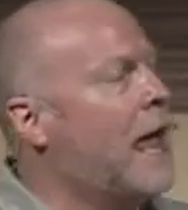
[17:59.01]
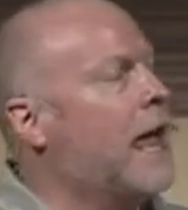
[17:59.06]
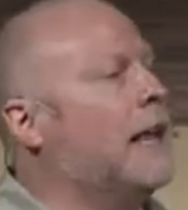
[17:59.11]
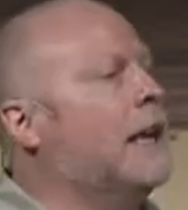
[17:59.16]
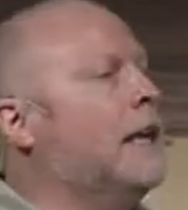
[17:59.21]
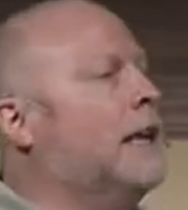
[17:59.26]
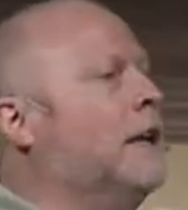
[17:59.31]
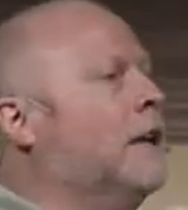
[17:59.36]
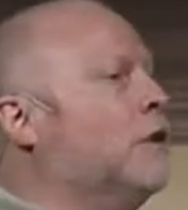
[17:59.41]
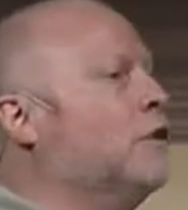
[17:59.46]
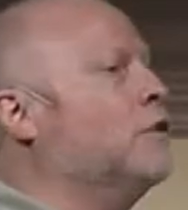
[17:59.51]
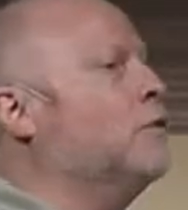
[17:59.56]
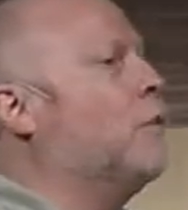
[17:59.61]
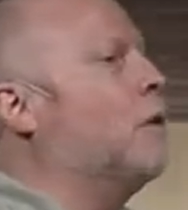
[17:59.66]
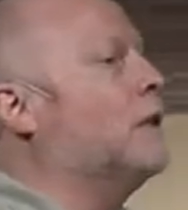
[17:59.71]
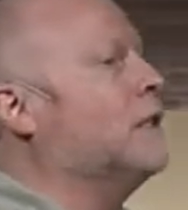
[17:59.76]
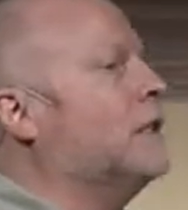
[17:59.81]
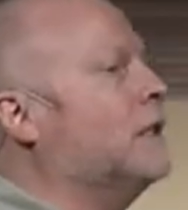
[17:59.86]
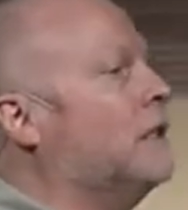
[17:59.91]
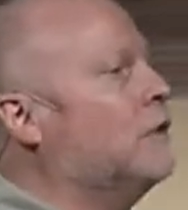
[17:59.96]
And here's
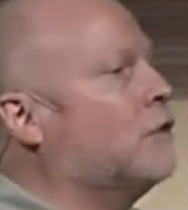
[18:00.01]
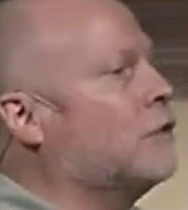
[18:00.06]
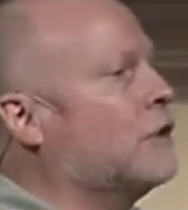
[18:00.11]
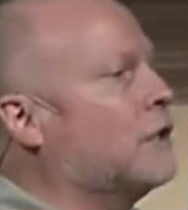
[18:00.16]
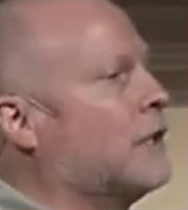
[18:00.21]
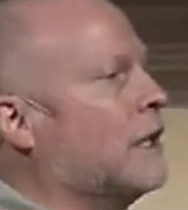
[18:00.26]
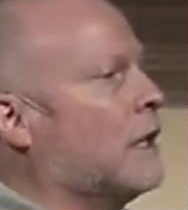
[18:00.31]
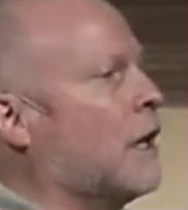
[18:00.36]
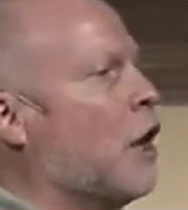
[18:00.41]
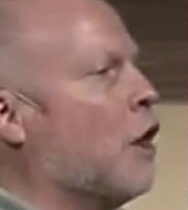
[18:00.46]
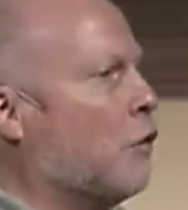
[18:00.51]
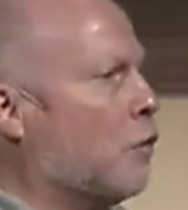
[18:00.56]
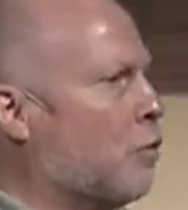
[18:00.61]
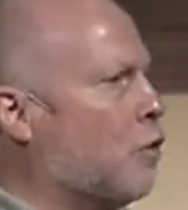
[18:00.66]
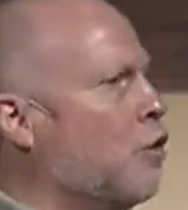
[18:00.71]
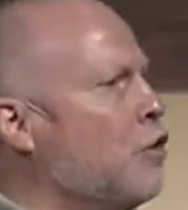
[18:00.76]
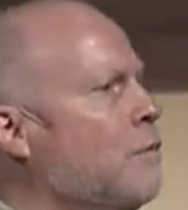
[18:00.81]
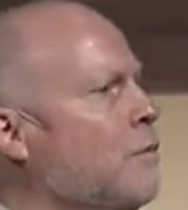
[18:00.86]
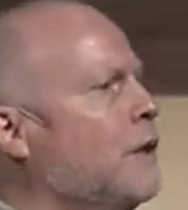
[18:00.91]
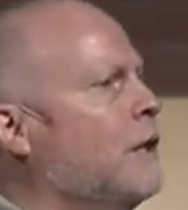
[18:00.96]
what's interesting.
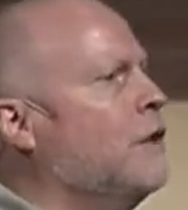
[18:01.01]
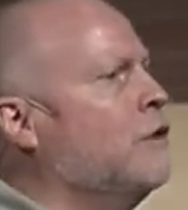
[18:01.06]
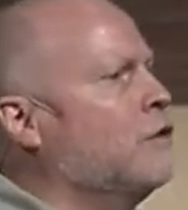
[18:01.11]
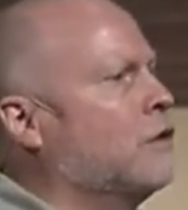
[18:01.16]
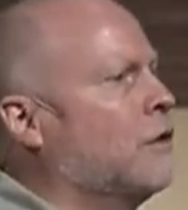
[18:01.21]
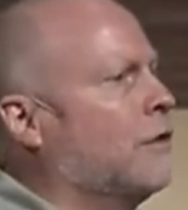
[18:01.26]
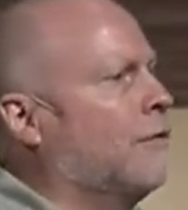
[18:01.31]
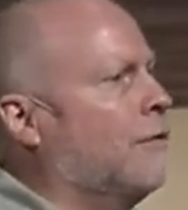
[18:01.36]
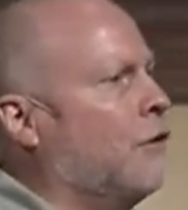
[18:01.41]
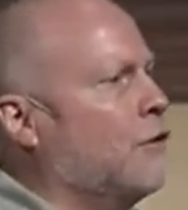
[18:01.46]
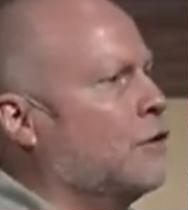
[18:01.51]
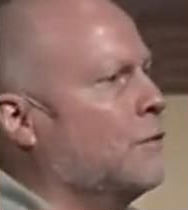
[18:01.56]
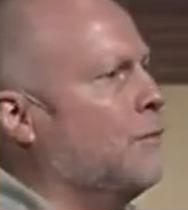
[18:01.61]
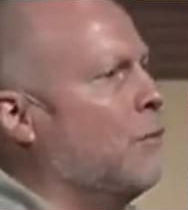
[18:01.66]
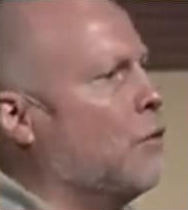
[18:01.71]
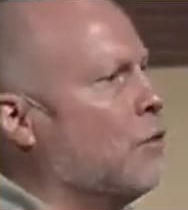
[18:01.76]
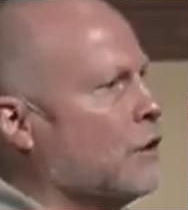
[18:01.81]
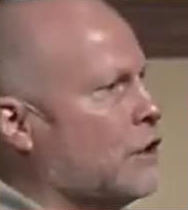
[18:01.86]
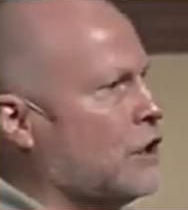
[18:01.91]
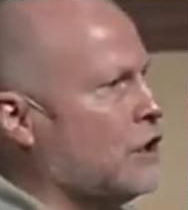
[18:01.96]
Reuben, who's the
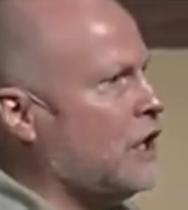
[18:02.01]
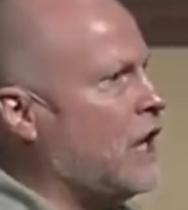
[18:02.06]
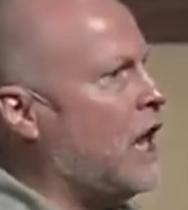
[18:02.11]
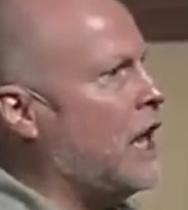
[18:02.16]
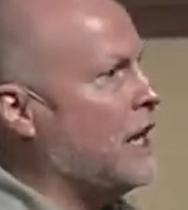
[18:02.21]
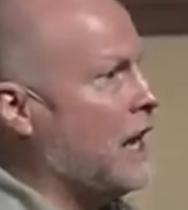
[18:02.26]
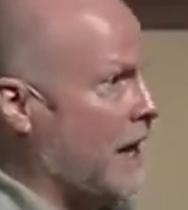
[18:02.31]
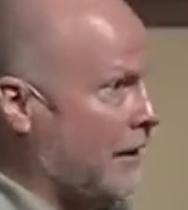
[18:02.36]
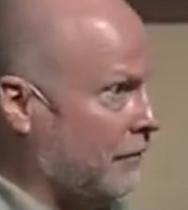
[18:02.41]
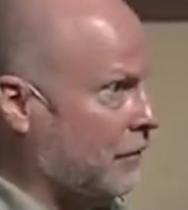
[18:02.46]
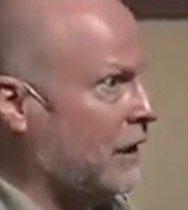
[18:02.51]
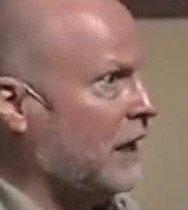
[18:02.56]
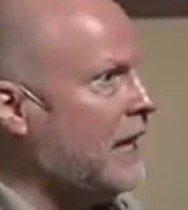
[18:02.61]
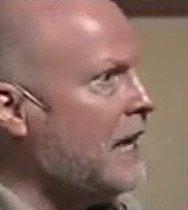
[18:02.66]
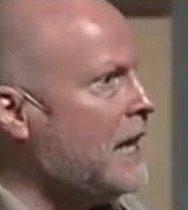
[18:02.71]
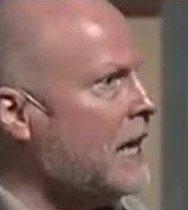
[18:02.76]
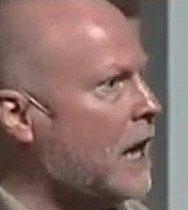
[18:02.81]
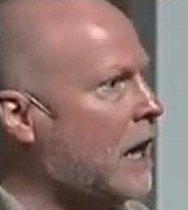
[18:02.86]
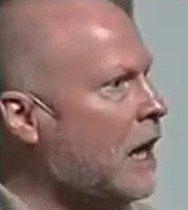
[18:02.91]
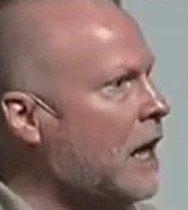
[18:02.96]
firstborn son of
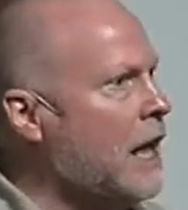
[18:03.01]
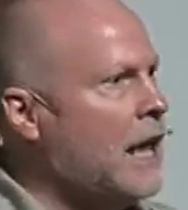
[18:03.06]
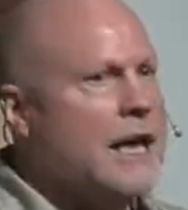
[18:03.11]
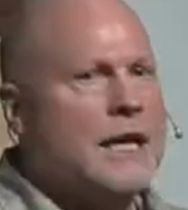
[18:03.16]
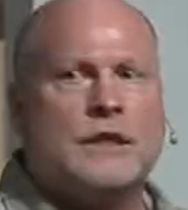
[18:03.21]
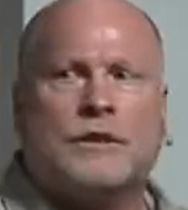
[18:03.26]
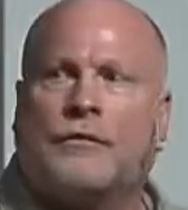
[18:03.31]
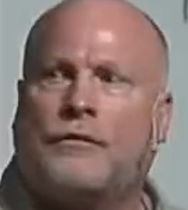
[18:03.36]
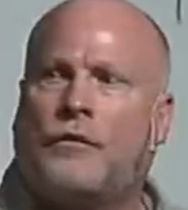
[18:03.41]
Leah, is